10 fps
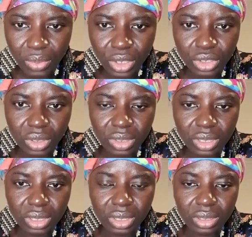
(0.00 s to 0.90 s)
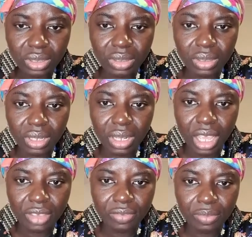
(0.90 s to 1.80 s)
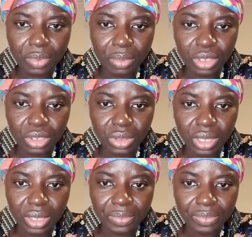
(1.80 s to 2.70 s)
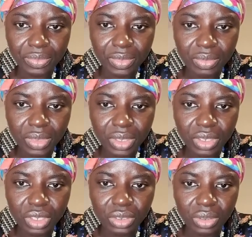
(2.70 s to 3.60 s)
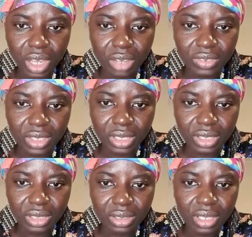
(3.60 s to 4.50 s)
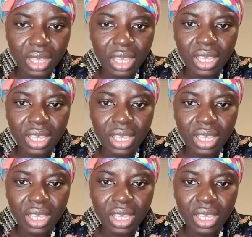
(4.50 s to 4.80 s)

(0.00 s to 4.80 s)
precious life prematurely. She should have just